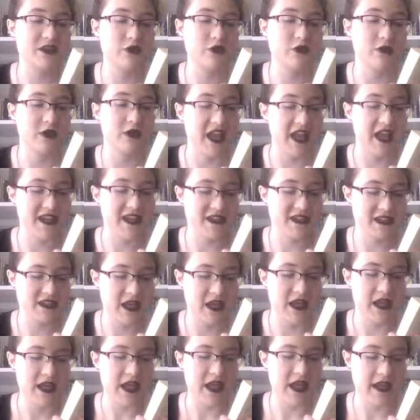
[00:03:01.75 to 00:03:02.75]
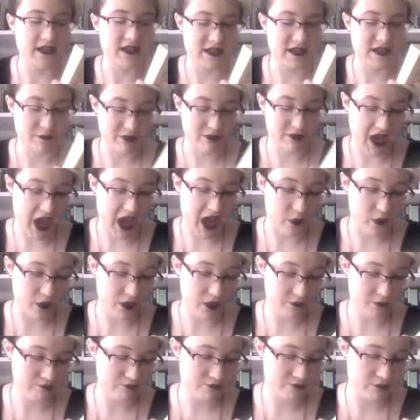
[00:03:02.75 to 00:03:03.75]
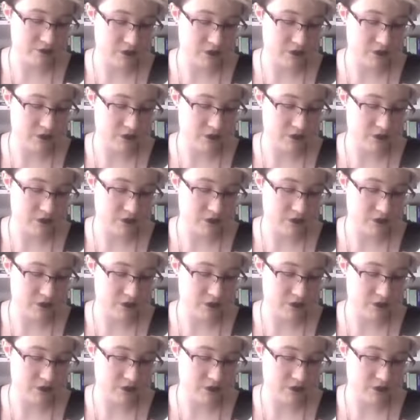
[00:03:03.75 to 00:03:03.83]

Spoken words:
Create, and Empower